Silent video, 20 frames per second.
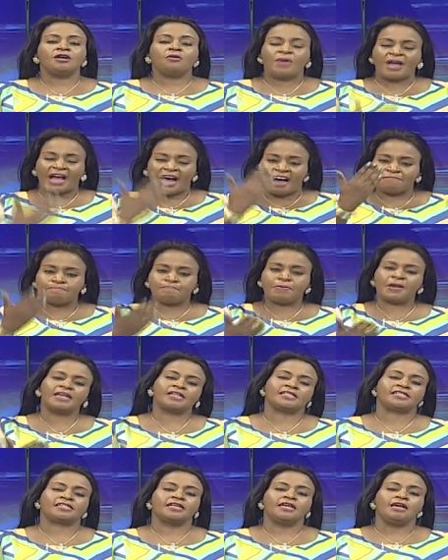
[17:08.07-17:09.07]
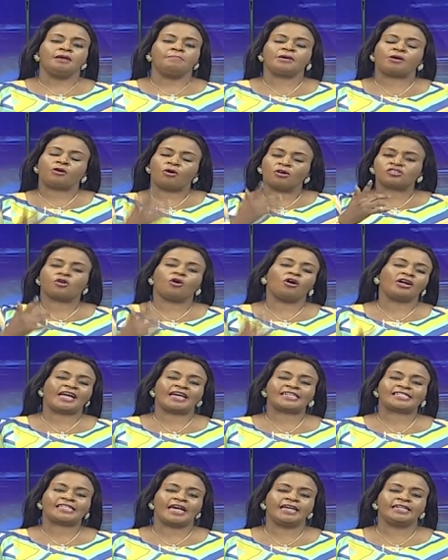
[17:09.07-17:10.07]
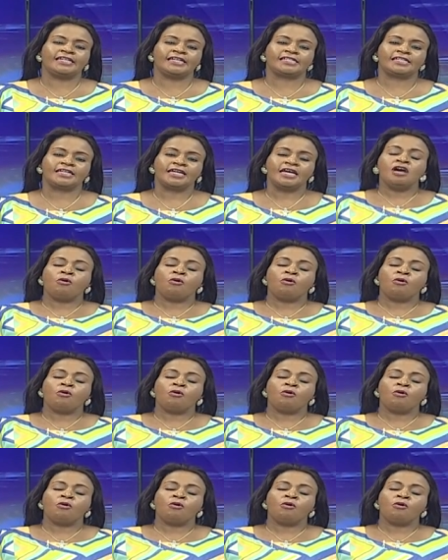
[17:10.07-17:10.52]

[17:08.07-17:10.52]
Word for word: We have peace because God has said it.